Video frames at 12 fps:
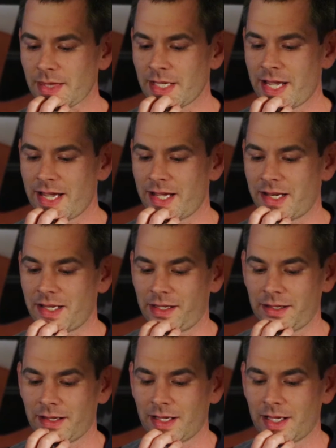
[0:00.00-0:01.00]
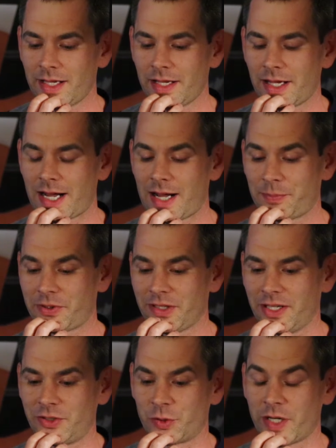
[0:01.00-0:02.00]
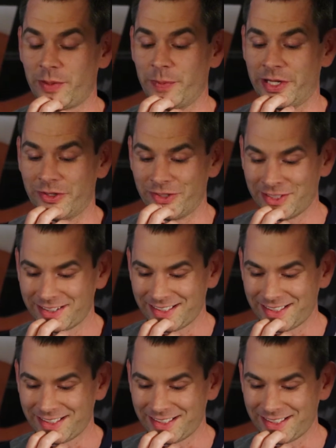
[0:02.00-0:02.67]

and hopped on the treadmill